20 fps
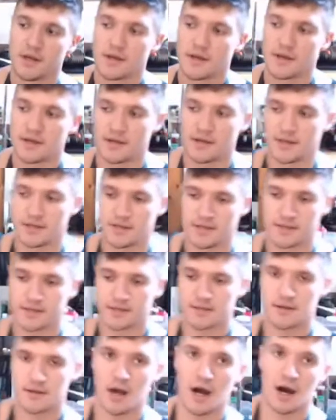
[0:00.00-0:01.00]

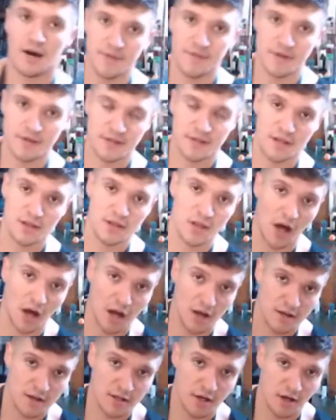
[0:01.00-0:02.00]
is obviously
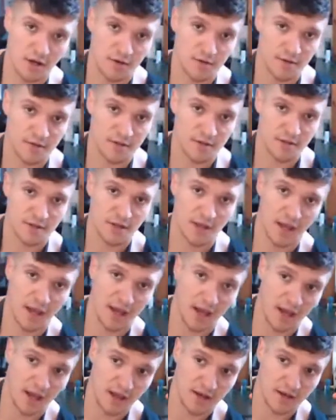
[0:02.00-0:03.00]
long tones
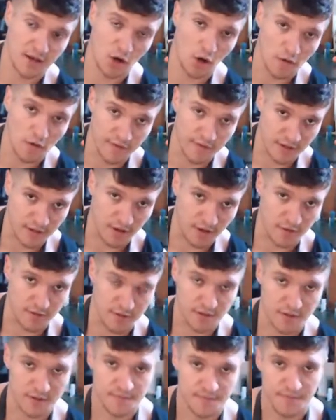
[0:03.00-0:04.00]
and
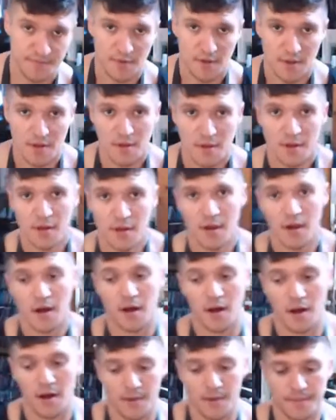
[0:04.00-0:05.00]
overtones.
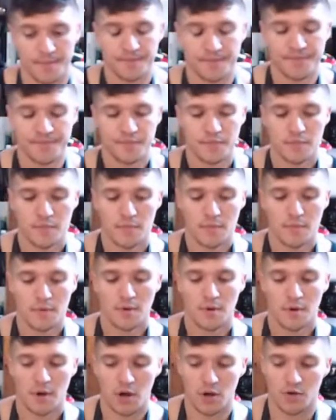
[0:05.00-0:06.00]
A
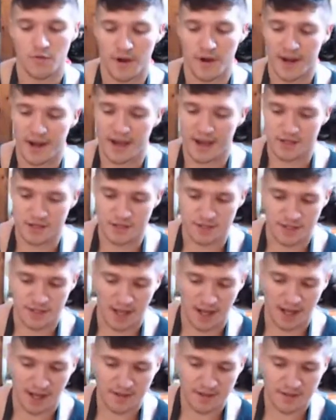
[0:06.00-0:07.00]
great
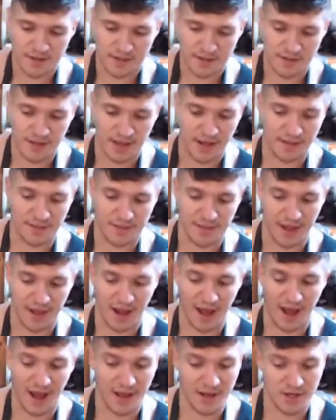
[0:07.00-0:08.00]
exercise that
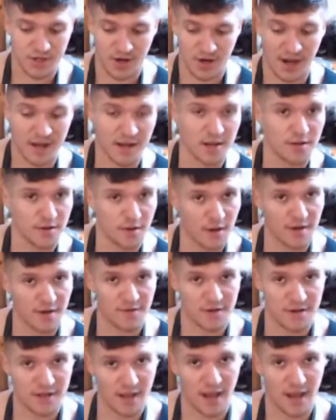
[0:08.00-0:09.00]
I try to do
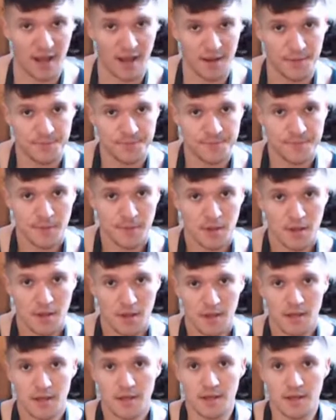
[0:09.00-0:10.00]
every day
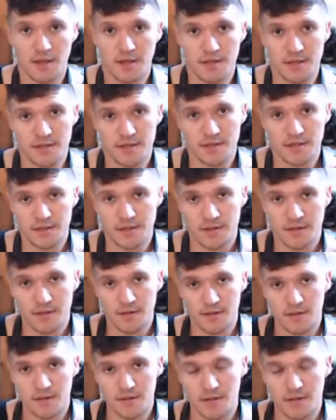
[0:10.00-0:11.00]
is
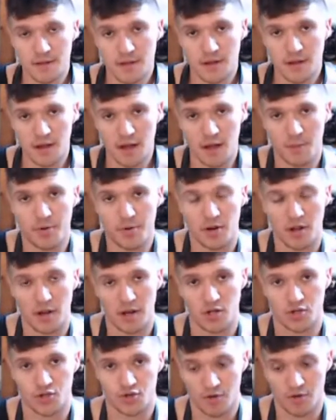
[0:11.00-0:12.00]
I'll put
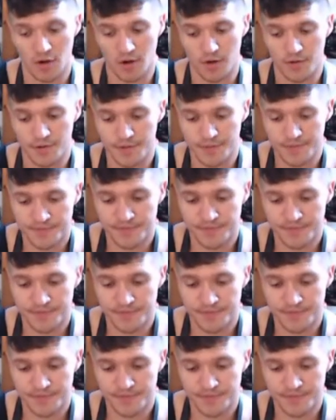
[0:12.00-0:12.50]
on a drone